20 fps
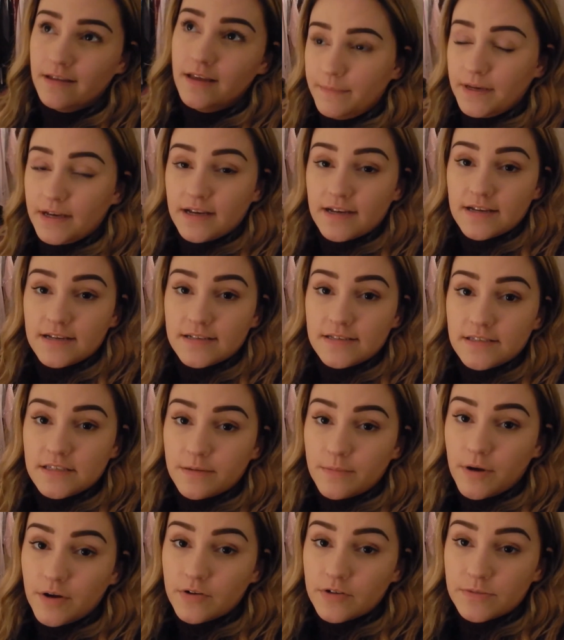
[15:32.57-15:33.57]
because
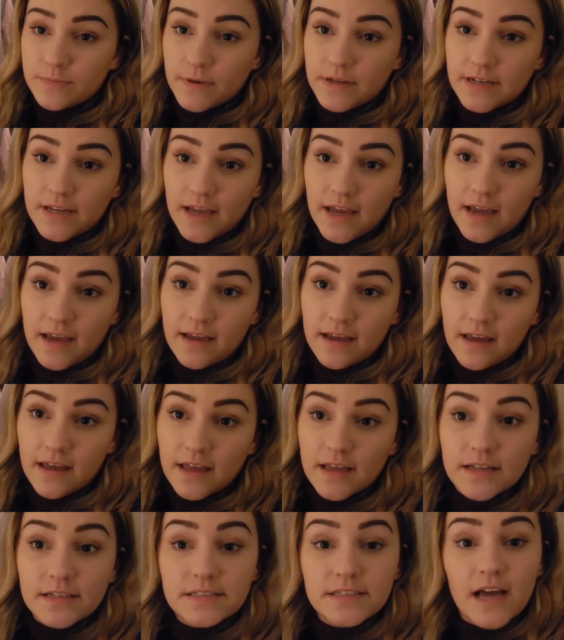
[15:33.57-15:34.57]
tomorrow's Monday
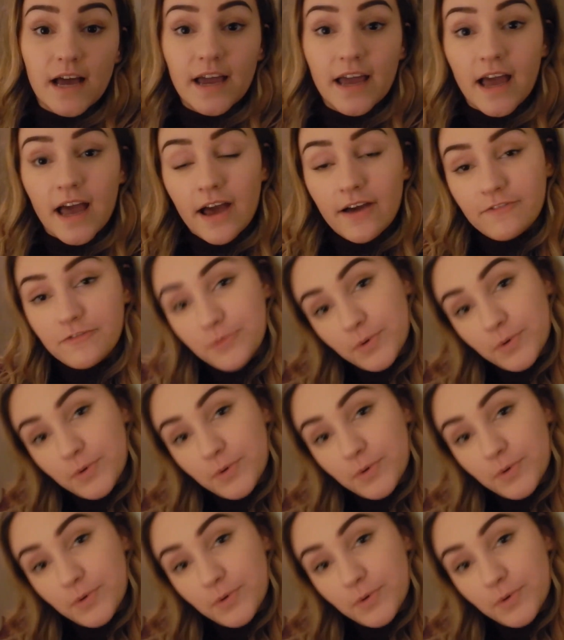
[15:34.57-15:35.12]
and I have